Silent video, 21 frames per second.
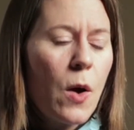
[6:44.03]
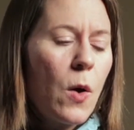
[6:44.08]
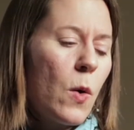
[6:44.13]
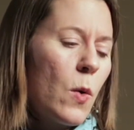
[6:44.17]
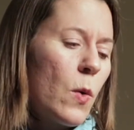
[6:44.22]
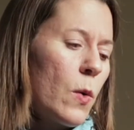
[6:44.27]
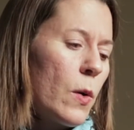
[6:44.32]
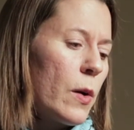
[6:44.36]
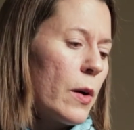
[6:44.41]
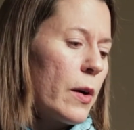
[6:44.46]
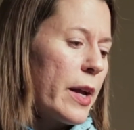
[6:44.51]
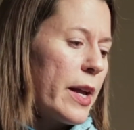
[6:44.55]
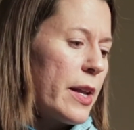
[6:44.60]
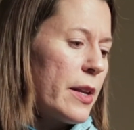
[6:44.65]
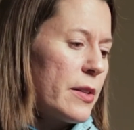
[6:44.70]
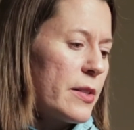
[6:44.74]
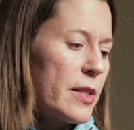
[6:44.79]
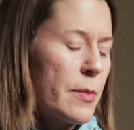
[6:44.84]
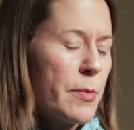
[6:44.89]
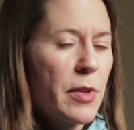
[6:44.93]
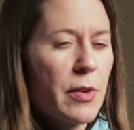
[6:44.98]
or in
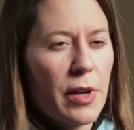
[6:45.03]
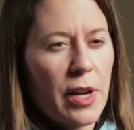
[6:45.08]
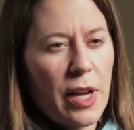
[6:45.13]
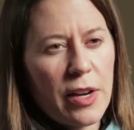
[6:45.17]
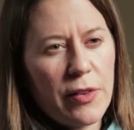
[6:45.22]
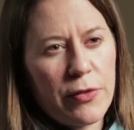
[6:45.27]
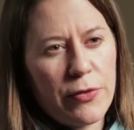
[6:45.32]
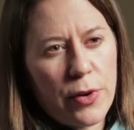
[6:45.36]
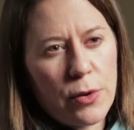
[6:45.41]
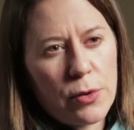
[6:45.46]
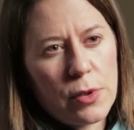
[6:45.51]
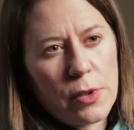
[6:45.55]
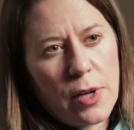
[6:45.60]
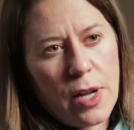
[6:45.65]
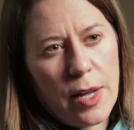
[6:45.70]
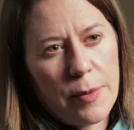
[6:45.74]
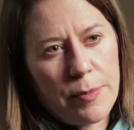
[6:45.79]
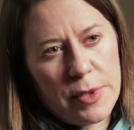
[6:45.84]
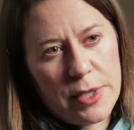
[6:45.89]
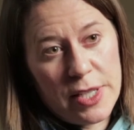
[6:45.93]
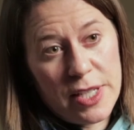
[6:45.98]
some other kind of vocal
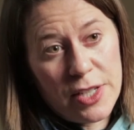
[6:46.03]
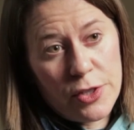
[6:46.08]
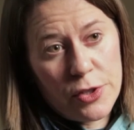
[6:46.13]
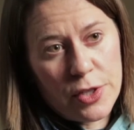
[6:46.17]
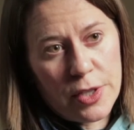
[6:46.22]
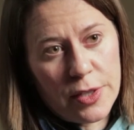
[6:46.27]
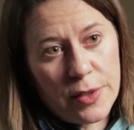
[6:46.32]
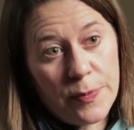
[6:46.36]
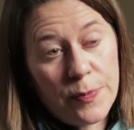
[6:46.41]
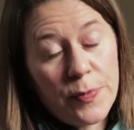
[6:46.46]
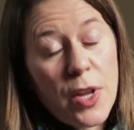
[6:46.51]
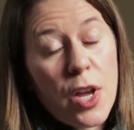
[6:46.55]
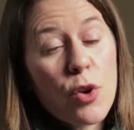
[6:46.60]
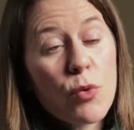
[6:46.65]
competition.